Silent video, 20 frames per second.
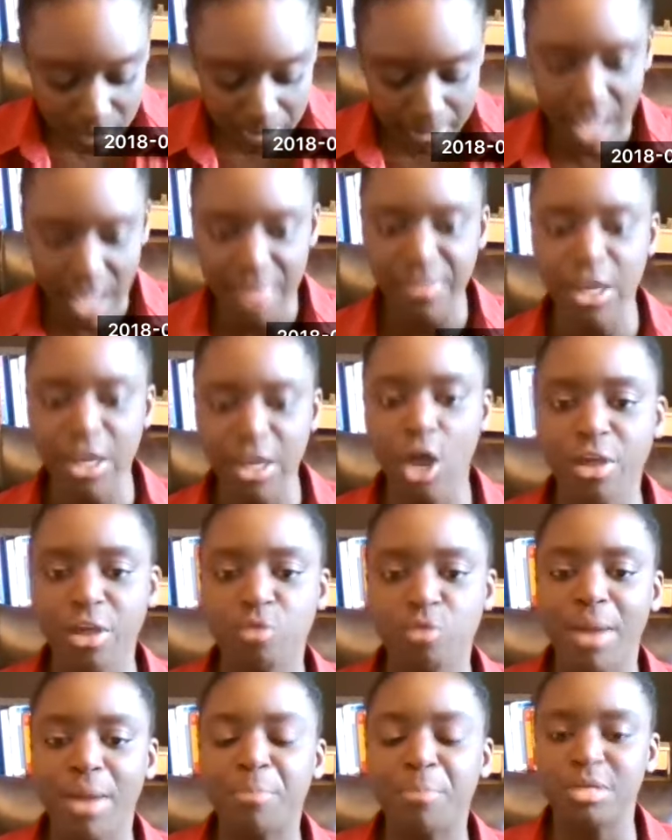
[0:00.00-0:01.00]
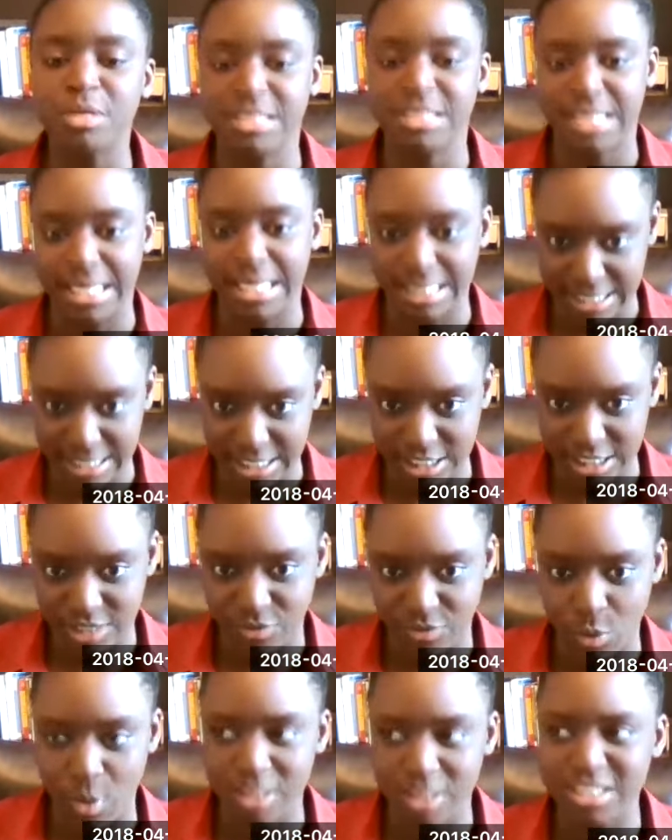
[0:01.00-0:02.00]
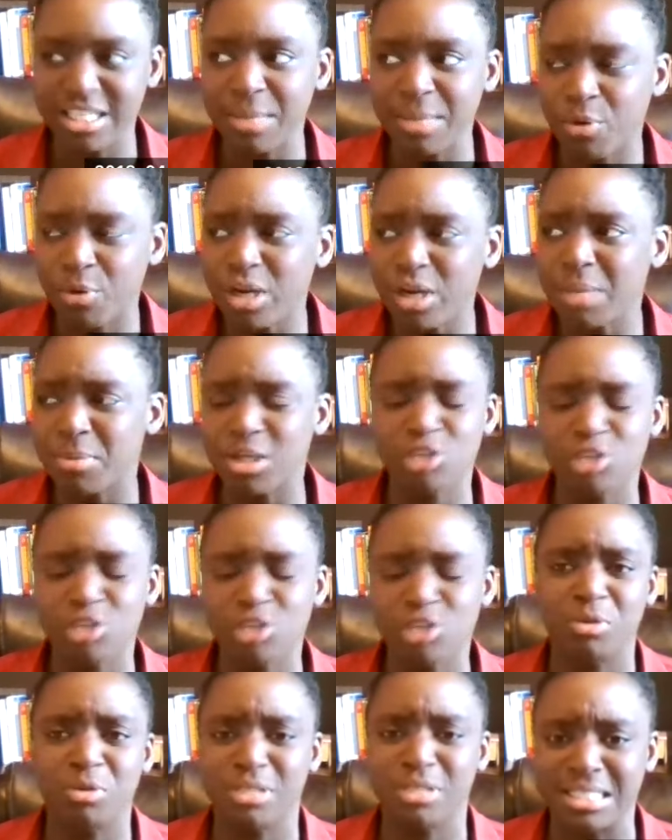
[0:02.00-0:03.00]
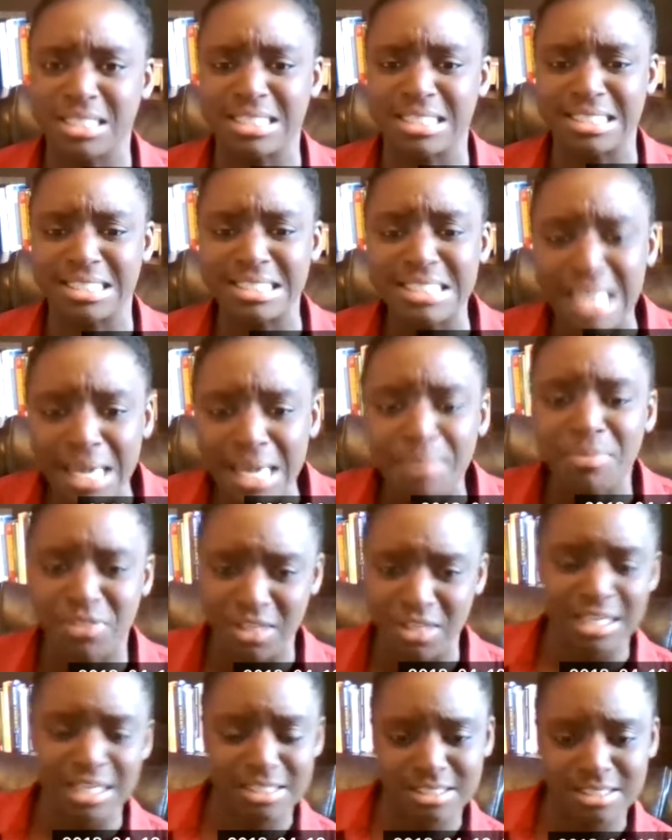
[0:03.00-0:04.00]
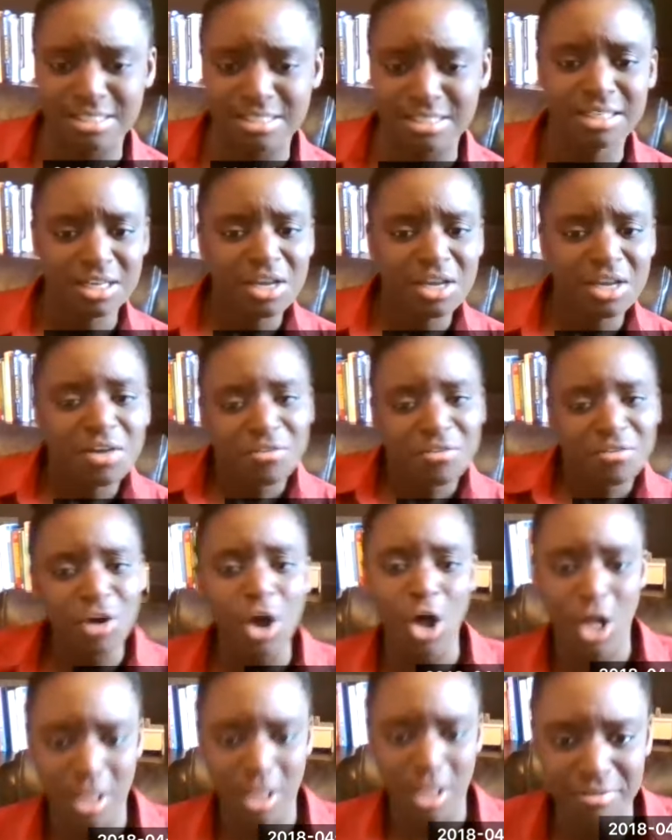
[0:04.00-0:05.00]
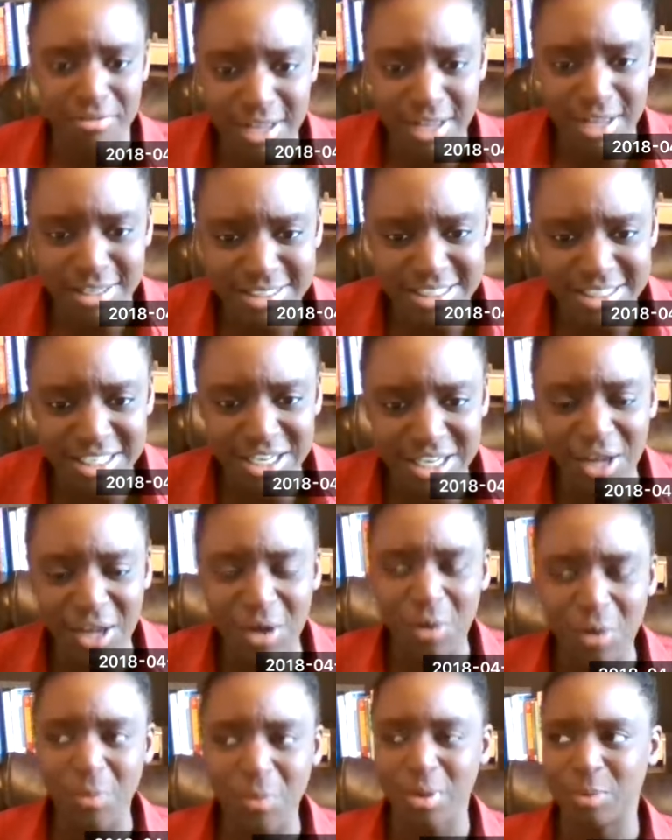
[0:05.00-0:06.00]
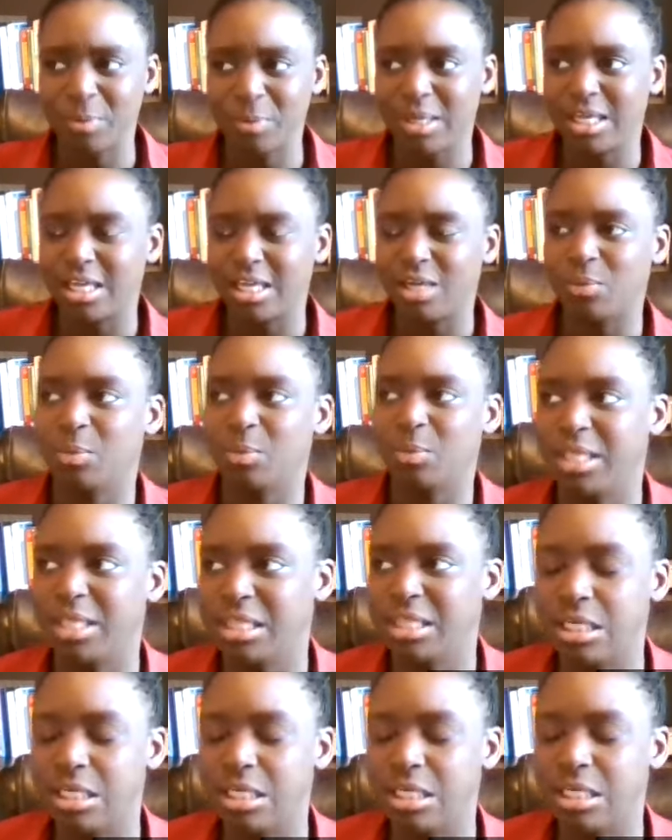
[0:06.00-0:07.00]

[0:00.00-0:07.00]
and they, they represent things for us. And they pretty much represent the same things for all of us, you know, when we, when we think